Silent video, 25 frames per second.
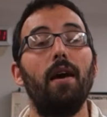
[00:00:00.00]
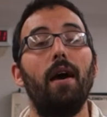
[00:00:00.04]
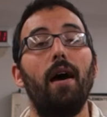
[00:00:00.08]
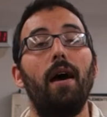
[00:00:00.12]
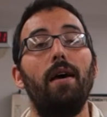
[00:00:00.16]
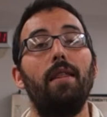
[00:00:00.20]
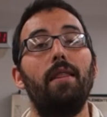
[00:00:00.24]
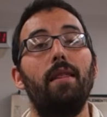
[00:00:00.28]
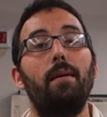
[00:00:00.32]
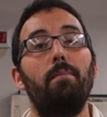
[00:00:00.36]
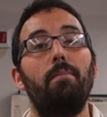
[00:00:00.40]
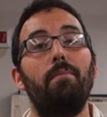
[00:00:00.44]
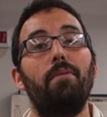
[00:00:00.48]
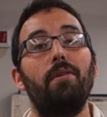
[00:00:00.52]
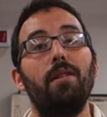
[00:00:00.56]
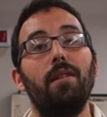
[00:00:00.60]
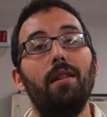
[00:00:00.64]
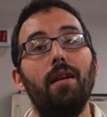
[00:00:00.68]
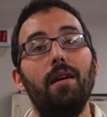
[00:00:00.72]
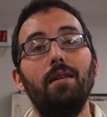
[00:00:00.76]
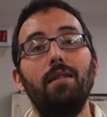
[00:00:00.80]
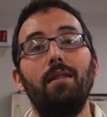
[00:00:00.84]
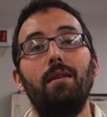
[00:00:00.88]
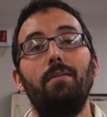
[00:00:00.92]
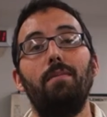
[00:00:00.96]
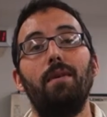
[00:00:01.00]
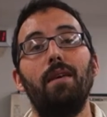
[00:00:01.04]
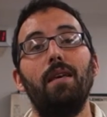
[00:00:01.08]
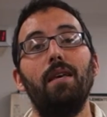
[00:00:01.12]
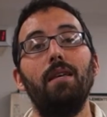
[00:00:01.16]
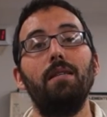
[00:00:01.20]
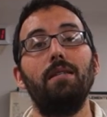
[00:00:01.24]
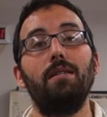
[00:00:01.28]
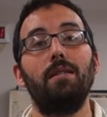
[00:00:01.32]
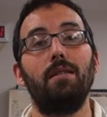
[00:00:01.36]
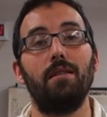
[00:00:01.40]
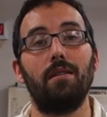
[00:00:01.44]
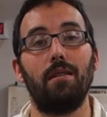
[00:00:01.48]
and then plug them
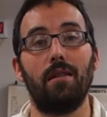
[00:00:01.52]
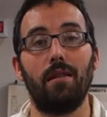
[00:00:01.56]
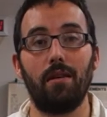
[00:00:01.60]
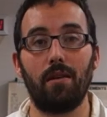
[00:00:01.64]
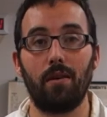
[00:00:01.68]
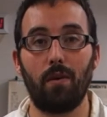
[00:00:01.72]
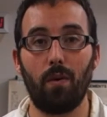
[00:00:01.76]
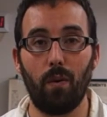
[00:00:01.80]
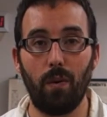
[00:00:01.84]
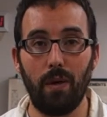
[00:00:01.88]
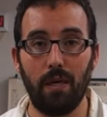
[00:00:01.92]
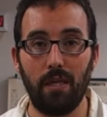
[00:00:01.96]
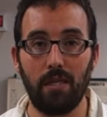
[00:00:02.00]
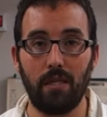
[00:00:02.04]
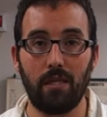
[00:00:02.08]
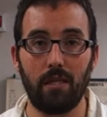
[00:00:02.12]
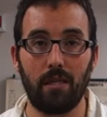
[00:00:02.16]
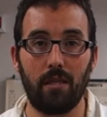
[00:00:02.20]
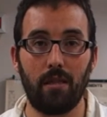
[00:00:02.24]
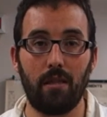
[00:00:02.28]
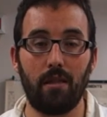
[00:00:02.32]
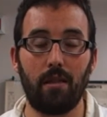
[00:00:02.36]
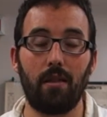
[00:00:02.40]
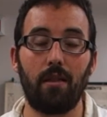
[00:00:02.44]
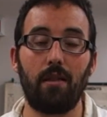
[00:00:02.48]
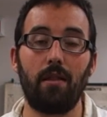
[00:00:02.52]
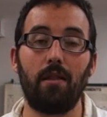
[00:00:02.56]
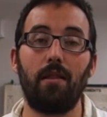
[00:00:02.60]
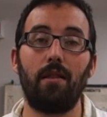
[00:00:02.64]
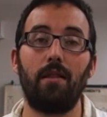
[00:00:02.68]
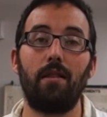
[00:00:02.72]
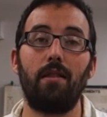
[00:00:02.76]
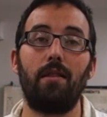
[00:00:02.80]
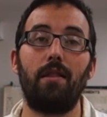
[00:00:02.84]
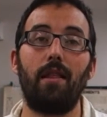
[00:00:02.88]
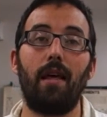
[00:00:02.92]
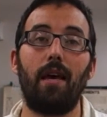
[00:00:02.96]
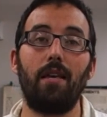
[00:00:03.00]
into the equation
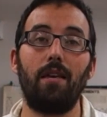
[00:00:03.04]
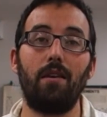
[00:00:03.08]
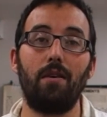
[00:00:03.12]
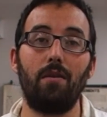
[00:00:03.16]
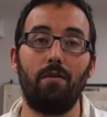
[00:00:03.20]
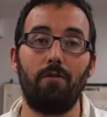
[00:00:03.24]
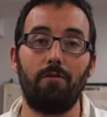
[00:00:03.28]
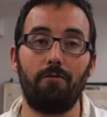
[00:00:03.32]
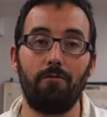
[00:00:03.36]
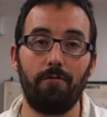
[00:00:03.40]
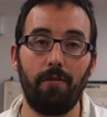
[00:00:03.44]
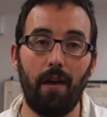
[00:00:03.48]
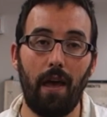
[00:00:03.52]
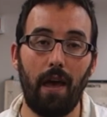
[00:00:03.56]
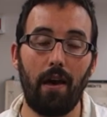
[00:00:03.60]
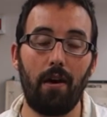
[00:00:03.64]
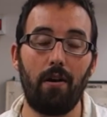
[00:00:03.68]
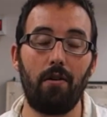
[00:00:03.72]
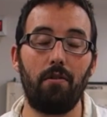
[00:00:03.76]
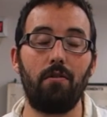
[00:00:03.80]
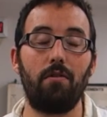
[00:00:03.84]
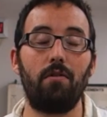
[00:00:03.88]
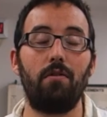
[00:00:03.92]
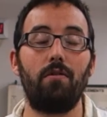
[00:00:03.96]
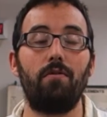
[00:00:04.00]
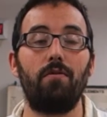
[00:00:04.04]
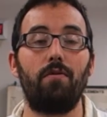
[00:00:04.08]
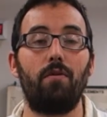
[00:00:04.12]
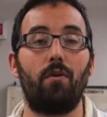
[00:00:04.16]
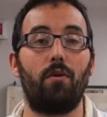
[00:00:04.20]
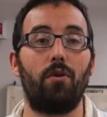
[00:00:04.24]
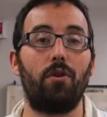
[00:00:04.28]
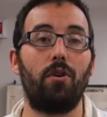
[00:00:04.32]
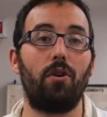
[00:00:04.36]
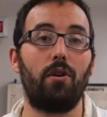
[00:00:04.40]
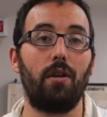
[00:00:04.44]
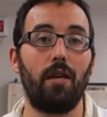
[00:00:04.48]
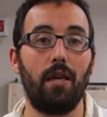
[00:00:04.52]
that you found
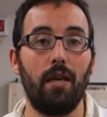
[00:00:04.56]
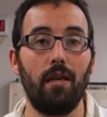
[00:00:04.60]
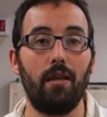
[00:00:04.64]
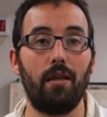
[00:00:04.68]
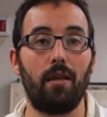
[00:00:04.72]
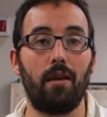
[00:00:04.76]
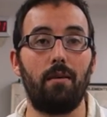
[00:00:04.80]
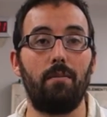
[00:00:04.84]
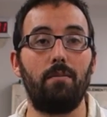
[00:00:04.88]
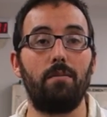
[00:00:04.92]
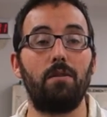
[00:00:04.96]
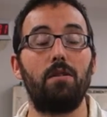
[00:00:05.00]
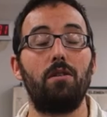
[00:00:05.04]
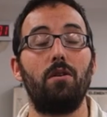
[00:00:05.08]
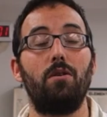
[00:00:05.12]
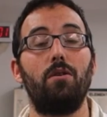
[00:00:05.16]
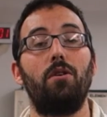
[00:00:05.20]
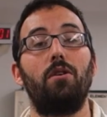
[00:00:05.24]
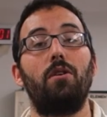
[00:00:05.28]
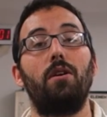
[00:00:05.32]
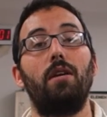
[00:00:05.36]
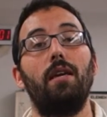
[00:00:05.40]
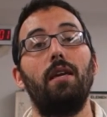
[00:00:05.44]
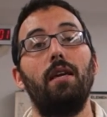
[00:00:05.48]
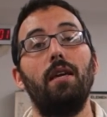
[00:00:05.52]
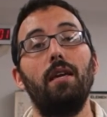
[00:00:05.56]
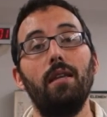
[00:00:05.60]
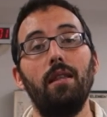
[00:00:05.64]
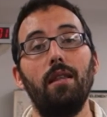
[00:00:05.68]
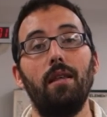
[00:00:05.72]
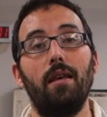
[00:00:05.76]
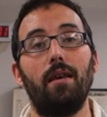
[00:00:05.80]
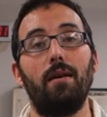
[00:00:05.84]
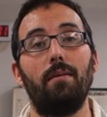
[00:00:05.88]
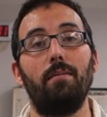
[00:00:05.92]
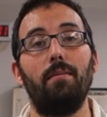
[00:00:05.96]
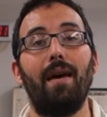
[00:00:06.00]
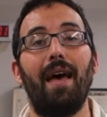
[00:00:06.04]
for your helium. So your
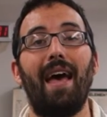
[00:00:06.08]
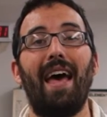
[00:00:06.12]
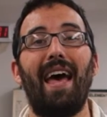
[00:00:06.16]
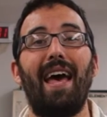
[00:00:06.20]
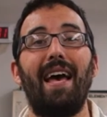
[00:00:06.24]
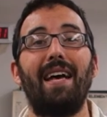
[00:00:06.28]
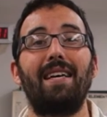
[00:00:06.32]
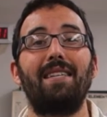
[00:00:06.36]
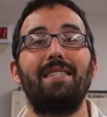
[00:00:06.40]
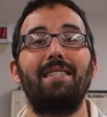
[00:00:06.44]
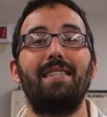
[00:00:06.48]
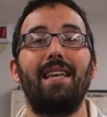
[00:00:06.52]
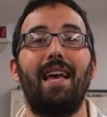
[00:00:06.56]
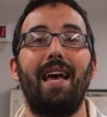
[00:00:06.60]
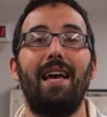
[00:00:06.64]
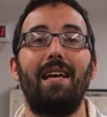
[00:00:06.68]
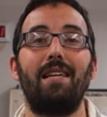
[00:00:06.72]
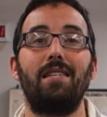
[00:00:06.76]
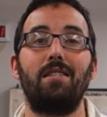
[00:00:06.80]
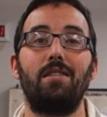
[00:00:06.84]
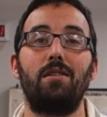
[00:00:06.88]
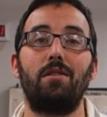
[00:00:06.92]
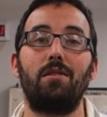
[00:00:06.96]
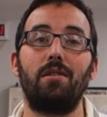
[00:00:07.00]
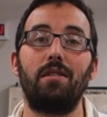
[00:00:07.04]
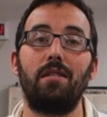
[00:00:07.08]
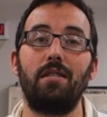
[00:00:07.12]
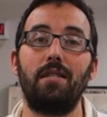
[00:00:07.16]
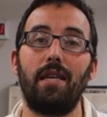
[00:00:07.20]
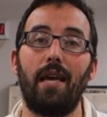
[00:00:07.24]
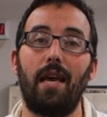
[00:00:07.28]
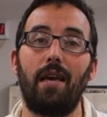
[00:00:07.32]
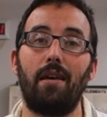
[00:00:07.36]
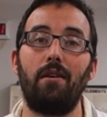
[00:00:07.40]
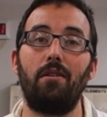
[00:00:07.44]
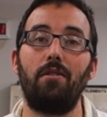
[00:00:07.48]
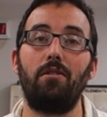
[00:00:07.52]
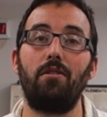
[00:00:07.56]
helium acts as your
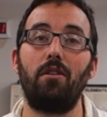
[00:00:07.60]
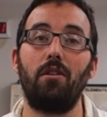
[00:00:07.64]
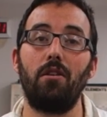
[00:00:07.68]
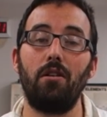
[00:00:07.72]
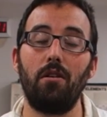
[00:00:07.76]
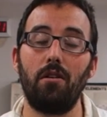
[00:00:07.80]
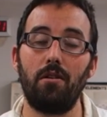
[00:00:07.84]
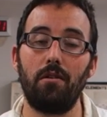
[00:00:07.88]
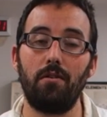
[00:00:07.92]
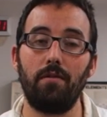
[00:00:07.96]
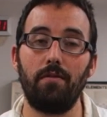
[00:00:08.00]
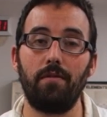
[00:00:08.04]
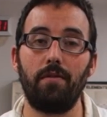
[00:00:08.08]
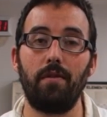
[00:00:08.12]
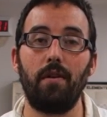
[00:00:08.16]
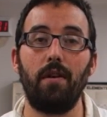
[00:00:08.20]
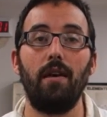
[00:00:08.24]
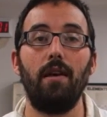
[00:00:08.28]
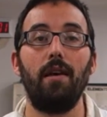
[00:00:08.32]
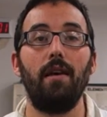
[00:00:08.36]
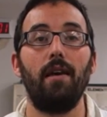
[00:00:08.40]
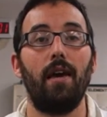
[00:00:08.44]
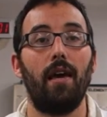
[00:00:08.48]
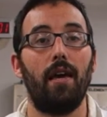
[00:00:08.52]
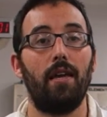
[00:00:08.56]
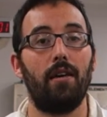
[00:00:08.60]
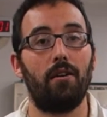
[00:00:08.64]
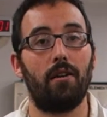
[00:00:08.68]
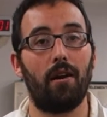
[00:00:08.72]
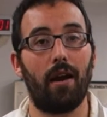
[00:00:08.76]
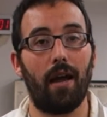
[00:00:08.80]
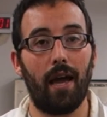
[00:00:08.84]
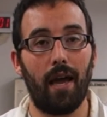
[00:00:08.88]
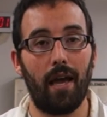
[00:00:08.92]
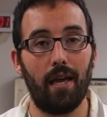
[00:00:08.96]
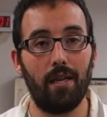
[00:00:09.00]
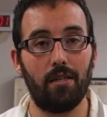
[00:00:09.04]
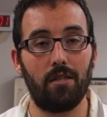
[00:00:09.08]
standard curve, and your
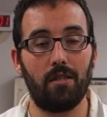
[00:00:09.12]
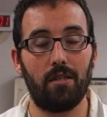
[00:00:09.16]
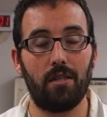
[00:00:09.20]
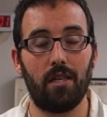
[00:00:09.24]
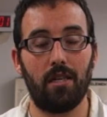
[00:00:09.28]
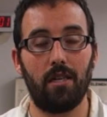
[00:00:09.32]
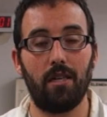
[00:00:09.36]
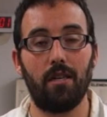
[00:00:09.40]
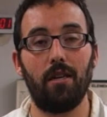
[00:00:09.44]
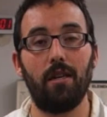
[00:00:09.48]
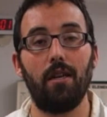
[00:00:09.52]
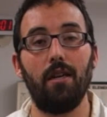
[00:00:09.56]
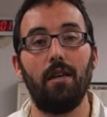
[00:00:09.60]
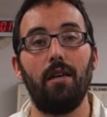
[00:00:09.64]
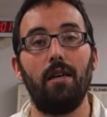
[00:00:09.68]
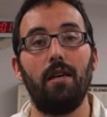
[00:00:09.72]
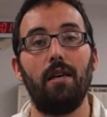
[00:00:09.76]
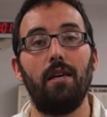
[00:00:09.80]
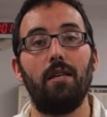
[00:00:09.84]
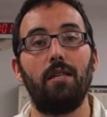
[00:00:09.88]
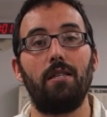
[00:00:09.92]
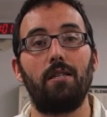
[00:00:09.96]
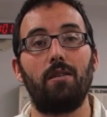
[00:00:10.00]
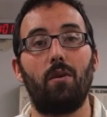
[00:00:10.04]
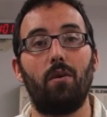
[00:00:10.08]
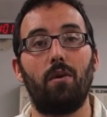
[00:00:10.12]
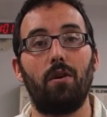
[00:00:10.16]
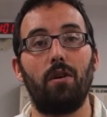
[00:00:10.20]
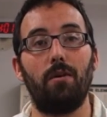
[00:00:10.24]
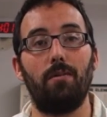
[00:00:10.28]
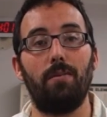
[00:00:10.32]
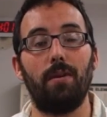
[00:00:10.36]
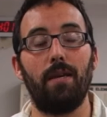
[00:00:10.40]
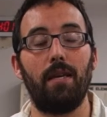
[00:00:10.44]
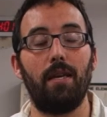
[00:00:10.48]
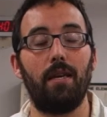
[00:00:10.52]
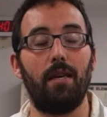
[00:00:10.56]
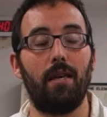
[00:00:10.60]
hydrogen is going to
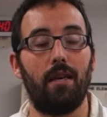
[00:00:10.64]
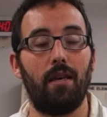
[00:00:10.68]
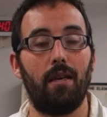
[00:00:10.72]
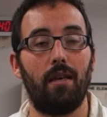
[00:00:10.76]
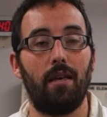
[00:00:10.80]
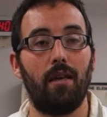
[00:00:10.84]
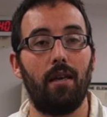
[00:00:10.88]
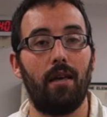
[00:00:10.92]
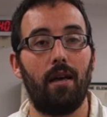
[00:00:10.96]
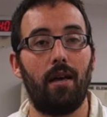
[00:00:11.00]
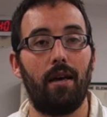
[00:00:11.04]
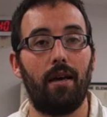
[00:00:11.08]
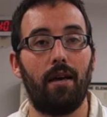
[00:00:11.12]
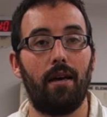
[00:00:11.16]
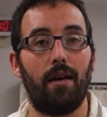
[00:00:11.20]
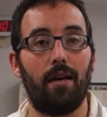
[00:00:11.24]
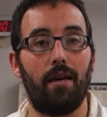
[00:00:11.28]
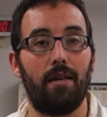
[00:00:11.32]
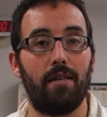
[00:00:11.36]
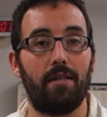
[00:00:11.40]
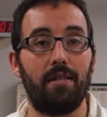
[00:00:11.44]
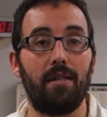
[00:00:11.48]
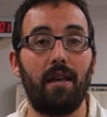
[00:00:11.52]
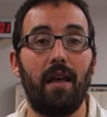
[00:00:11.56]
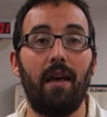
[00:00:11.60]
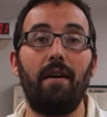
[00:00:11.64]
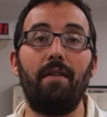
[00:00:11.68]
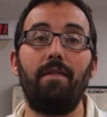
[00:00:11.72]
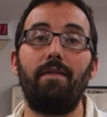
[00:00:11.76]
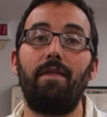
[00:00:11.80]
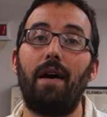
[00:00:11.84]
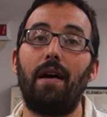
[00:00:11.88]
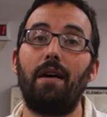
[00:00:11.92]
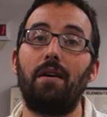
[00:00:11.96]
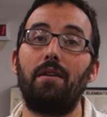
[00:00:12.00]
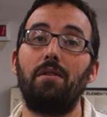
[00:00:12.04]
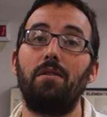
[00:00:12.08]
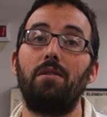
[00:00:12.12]
be a set of
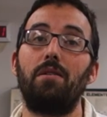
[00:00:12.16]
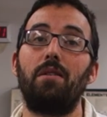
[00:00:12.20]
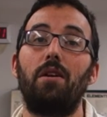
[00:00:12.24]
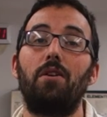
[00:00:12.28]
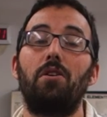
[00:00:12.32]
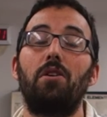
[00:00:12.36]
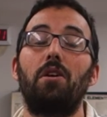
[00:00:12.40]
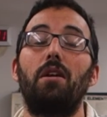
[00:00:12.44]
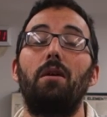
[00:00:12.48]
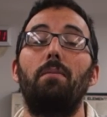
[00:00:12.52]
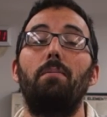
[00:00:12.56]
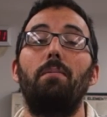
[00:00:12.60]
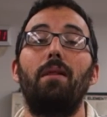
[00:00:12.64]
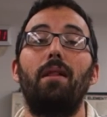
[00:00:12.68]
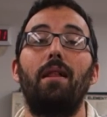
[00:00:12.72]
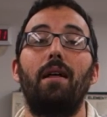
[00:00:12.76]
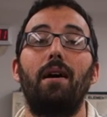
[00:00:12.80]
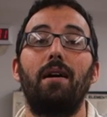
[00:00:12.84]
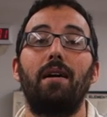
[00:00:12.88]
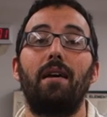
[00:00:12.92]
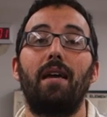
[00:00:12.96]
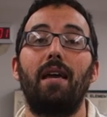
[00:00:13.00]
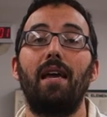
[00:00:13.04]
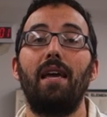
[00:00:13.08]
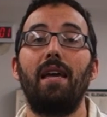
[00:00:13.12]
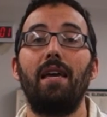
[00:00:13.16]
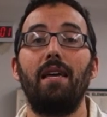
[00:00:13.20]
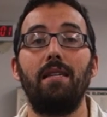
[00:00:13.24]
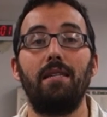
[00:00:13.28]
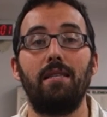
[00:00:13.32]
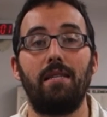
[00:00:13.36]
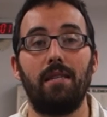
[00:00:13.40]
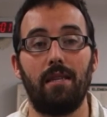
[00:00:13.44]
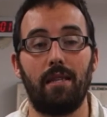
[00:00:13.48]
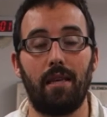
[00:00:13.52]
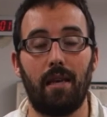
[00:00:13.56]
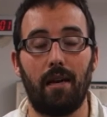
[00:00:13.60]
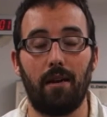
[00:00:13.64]
values that you're going to plug
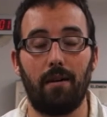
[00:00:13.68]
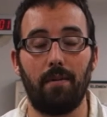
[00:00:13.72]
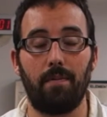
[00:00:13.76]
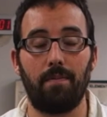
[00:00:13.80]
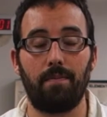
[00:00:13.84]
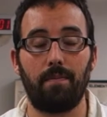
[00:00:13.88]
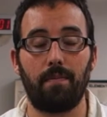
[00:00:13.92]
into there.